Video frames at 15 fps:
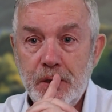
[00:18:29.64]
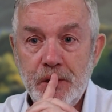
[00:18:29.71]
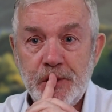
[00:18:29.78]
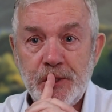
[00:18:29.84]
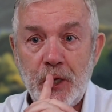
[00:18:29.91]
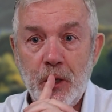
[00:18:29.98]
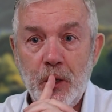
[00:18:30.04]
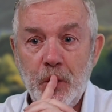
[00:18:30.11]

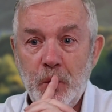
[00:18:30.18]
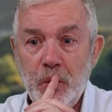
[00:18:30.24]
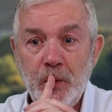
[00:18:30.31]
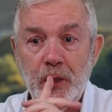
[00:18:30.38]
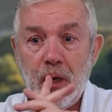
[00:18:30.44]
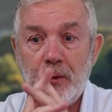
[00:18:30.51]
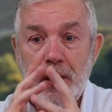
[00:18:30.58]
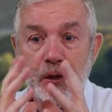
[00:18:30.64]
So
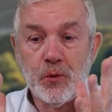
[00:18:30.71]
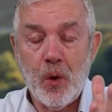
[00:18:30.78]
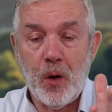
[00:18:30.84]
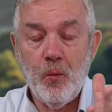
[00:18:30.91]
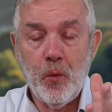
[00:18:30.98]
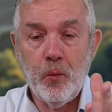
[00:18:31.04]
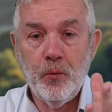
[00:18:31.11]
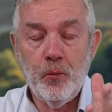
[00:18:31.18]
you know, that's
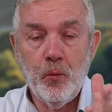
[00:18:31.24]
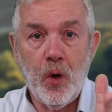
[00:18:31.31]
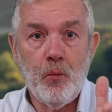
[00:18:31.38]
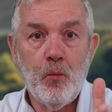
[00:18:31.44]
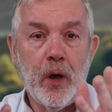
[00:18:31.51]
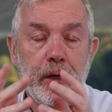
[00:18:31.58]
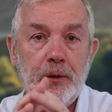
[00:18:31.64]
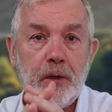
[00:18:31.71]
one
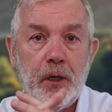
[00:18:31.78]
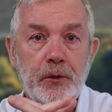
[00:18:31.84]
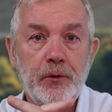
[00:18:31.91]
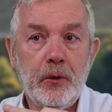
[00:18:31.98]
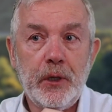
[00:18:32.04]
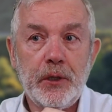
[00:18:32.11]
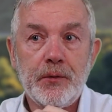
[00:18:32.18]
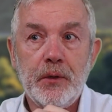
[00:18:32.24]
way that I
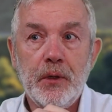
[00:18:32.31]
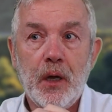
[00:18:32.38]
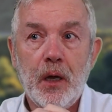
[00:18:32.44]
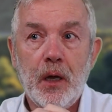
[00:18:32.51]
do it.